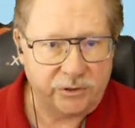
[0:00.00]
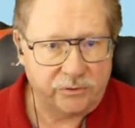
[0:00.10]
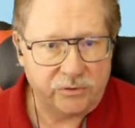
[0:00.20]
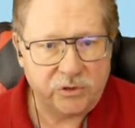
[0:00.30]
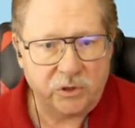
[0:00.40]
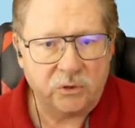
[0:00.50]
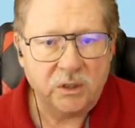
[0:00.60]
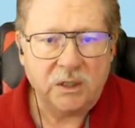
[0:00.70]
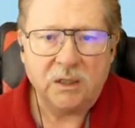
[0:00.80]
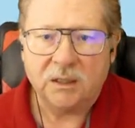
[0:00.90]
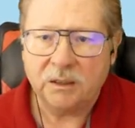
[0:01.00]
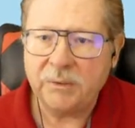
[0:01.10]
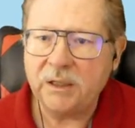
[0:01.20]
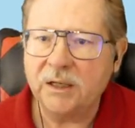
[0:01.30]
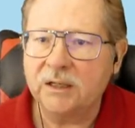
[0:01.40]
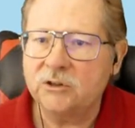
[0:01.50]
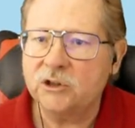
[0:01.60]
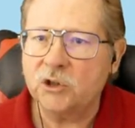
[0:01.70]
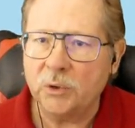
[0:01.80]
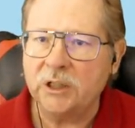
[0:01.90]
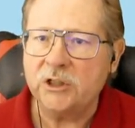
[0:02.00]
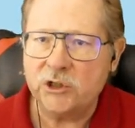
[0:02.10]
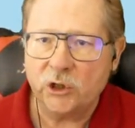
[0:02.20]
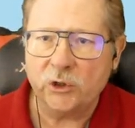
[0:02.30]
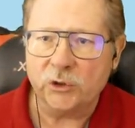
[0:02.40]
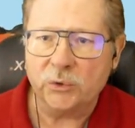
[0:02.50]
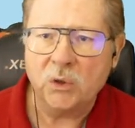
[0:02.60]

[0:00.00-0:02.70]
So let me just quickly show you